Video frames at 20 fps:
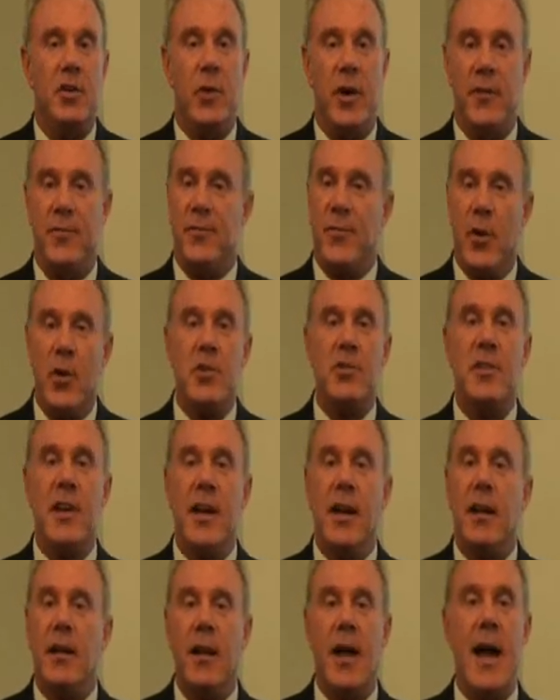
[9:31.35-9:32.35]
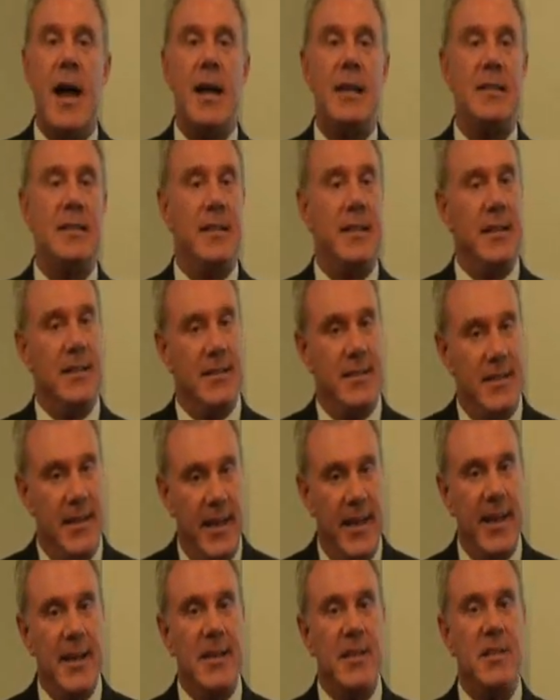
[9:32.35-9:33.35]
to a first-in-class
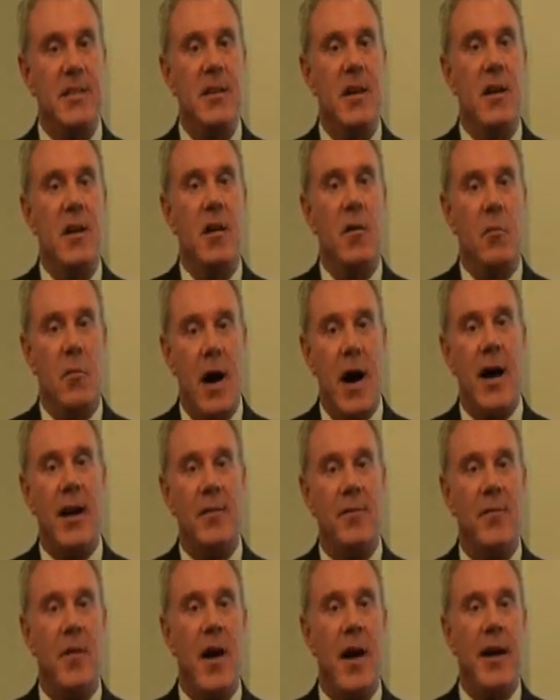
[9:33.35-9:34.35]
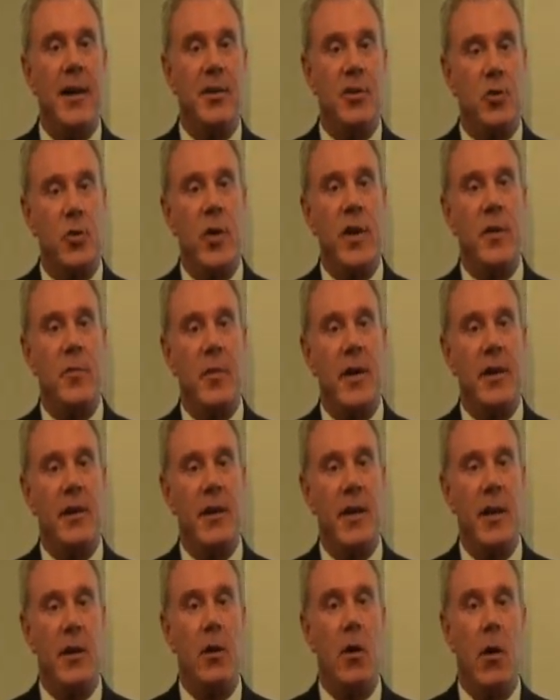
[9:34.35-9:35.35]
disease-modifying
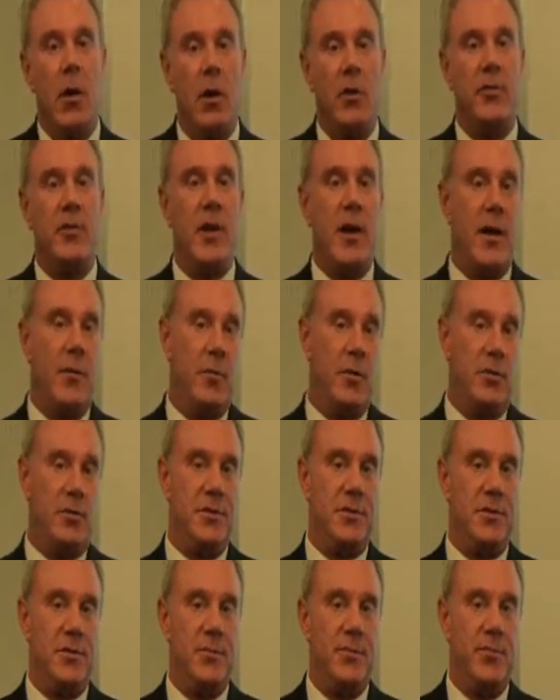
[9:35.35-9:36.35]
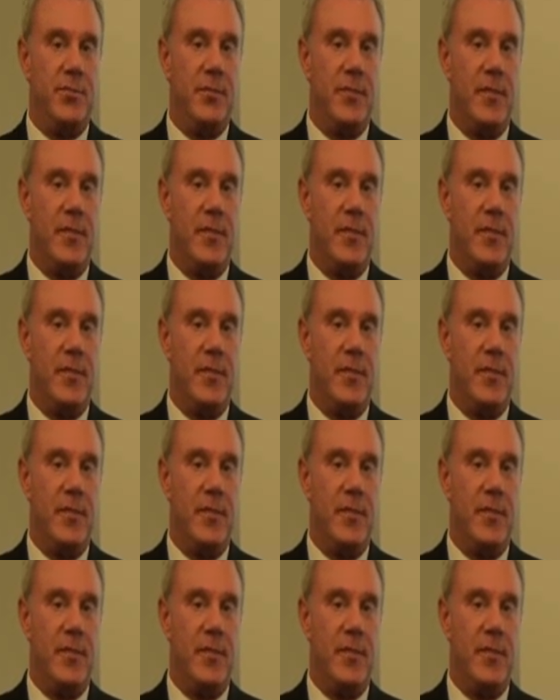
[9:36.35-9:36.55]
treatment in Alzheimer's.